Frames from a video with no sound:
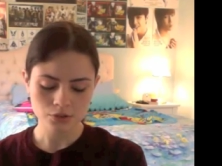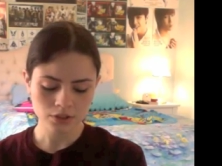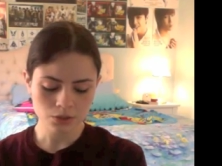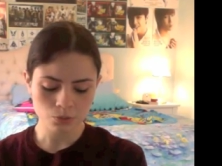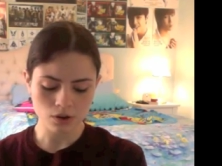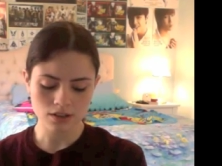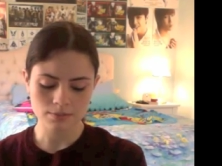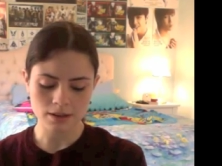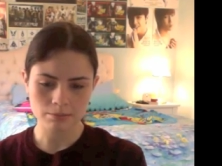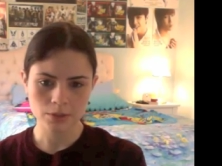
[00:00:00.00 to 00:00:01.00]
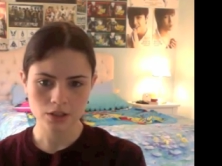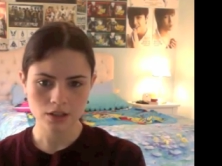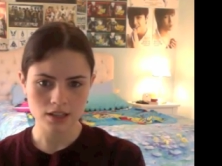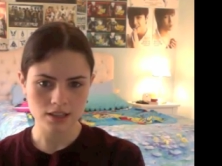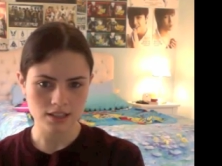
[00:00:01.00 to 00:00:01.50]
only one member
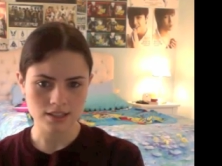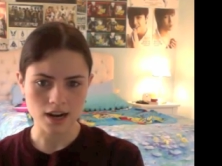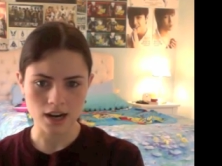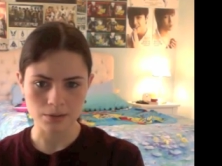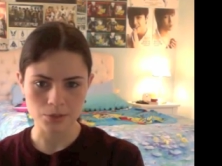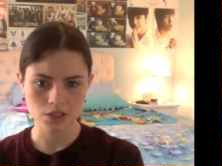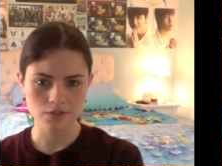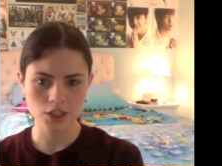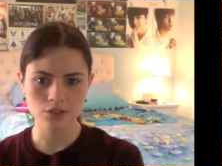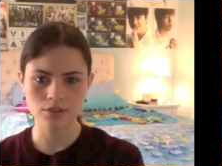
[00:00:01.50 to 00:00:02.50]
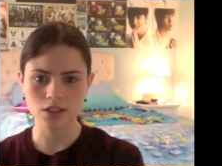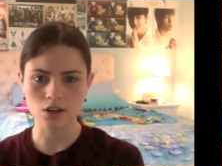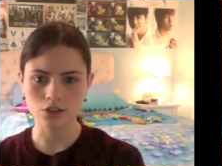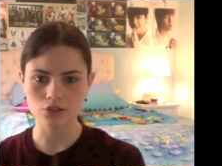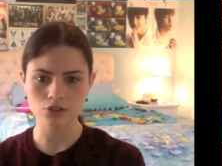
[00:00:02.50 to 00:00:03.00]
in the entire music video. There
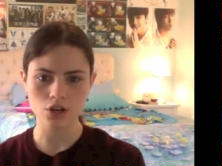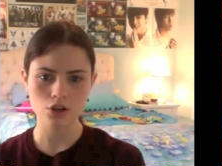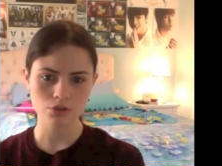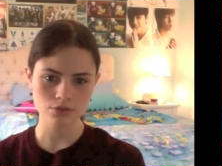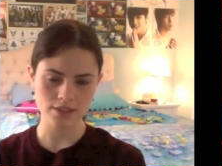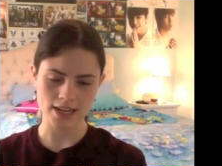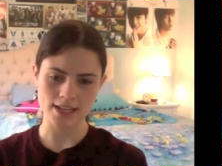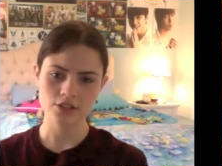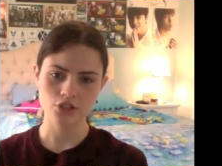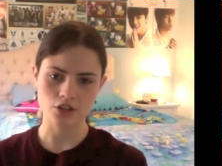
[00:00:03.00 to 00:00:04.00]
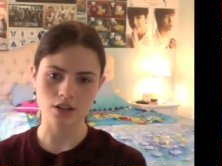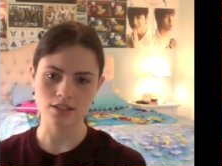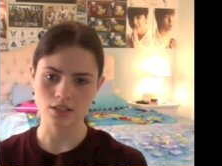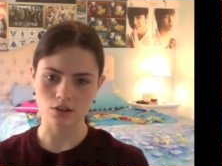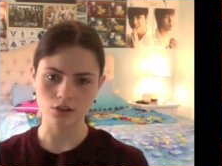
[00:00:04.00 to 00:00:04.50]
are no dance
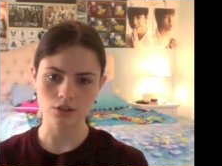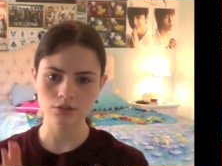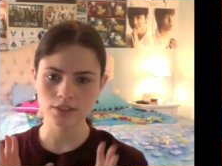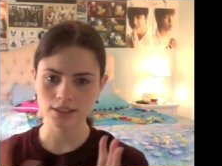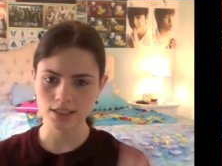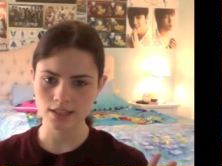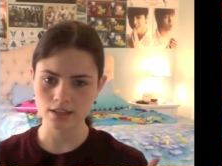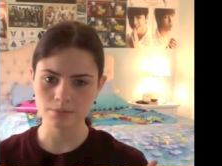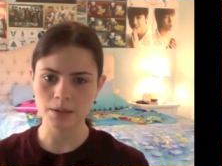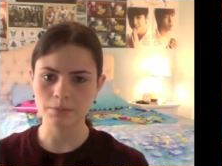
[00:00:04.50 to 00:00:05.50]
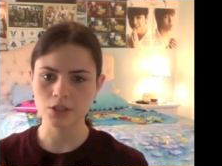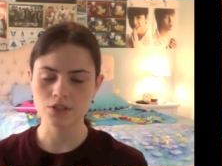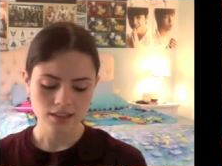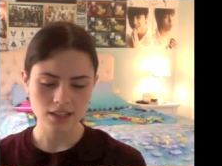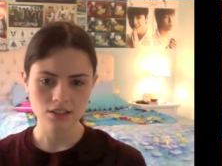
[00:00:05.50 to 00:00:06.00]
shots at all. You don't see the other
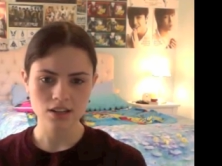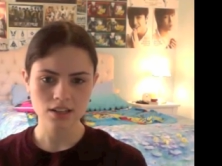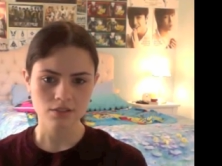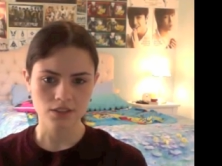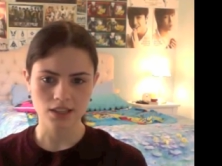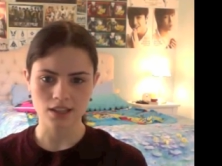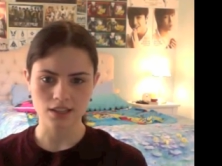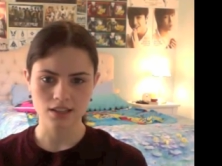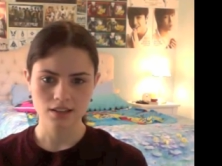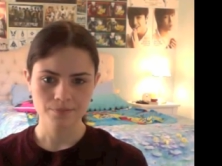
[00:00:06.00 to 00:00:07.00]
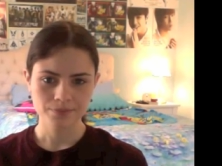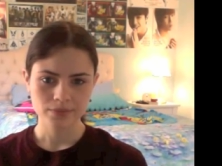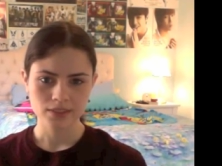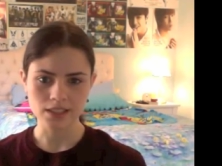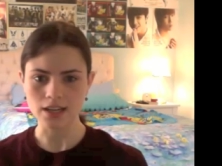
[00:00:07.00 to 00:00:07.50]
members. They're not even like
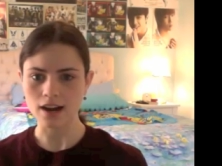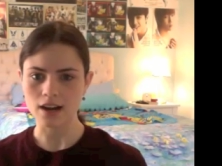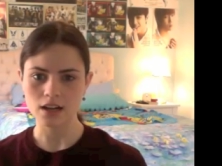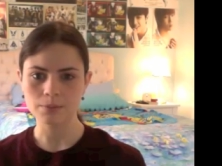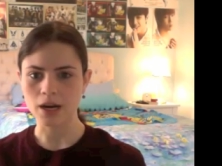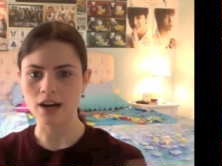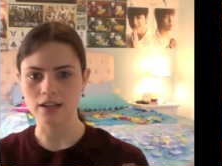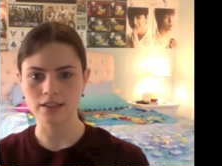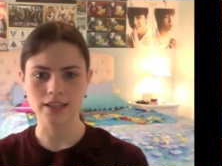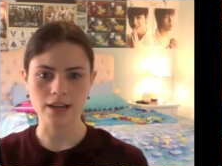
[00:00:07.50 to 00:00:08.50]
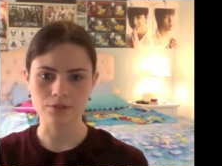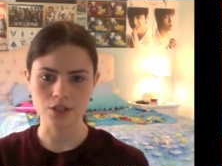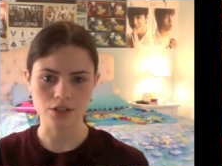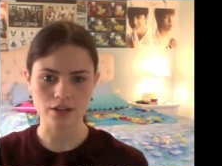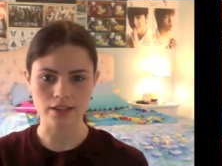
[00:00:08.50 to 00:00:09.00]
the guy behind the
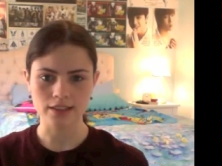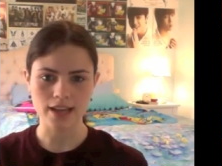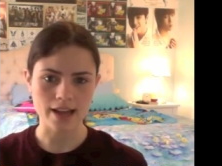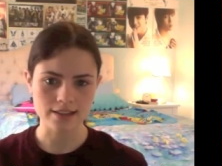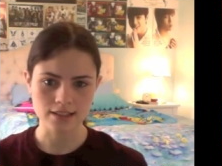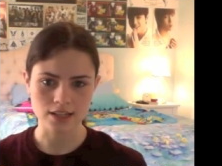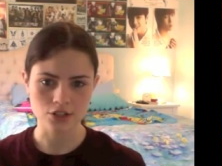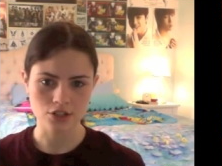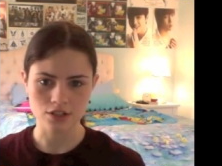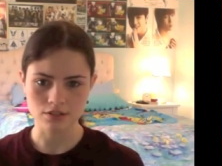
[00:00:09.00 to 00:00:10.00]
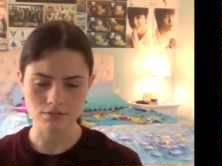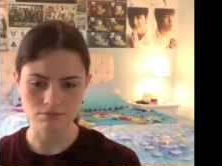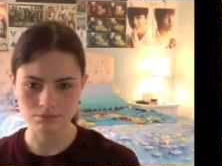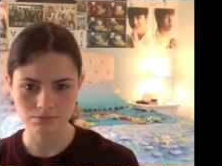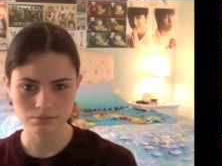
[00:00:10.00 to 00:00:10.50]
counter at the gas station